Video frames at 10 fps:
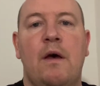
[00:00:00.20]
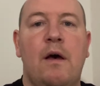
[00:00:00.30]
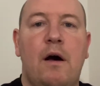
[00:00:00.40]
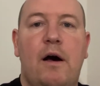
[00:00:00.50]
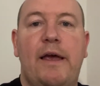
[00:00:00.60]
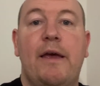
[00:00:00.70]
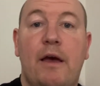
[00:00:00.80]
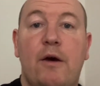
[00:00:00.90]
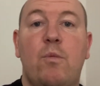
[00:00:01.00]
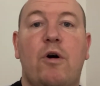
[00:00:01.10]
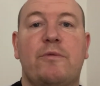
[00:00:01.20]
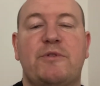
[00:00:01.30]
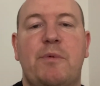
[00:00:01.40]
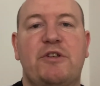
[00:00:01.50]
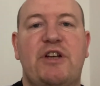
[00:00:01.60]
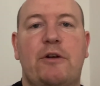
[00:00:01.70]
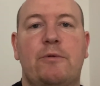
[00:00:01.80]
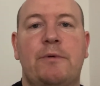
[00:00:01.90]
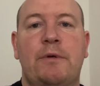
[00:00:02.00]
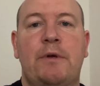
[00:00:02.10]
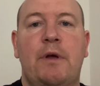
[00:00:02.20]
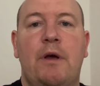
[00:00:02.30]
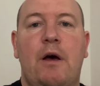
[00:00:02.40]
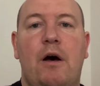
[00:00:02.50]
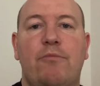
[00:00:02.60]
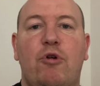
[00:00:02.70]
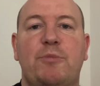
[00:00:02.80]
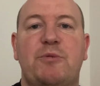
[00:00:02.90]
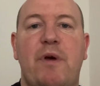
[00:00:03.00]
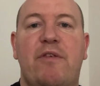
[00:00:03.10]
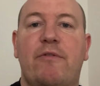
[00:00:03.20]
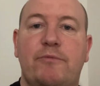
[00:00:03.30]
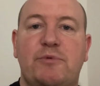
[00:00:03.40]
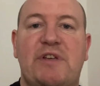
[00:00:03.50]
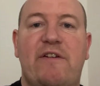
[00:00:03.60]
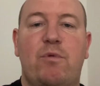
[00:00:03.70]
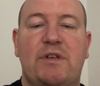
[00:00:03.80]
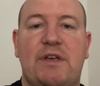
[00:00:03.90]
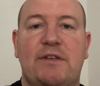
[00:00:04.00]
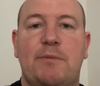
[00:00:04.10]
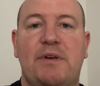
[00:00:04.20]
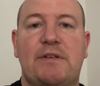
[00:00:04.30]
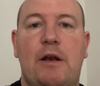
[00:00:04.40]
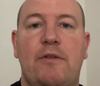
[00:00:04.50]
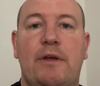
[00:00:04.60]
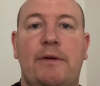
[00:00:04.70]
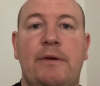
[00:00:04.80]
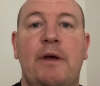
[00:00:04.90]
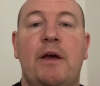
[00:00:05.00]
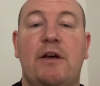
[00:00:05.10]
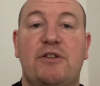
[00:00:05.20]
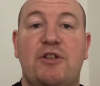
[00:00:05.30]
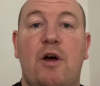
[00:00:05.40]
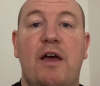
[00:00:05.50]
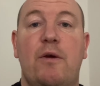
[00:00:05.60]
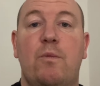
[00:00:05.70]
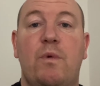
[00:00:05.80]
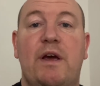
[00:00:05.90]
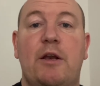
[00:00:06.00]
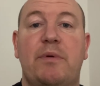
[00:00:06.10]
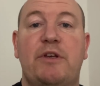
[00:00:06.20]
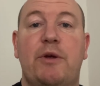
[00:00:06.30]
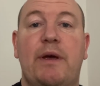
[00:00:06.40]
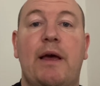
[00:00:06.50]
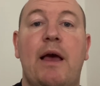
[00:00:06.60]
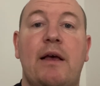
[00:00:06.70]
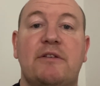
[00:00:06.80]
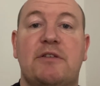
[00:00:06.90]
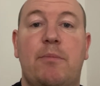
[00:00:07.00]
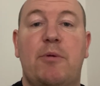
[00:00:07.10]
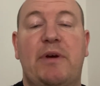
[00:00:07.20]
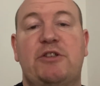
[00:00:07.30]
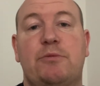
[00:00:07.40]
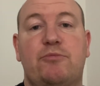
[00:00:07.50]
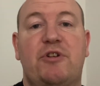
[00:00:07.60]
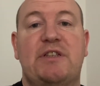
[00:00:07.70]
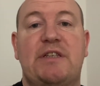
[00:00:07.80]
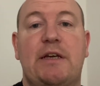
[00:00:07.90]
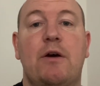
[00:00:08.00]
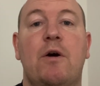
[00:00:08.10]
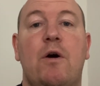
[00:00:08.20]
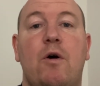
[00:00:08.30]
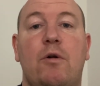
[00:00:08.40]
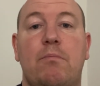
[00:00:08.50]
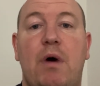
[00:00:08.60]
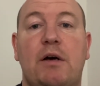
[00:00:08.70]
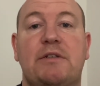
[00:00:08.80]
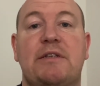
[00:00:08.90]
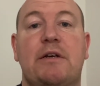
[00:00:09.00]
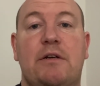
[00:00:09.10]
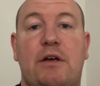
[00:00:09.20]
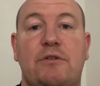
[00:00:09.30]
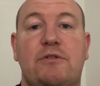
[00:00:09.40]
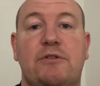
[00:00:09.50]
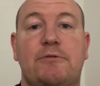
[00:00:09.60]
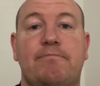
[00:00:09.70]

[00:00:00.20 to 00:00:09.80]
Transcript: Hi, and welcome to my channel. I'm Rob Smith from Southwest Customised Clothing, and tonight we're going to be doing sublimation printing on mugs and coasters.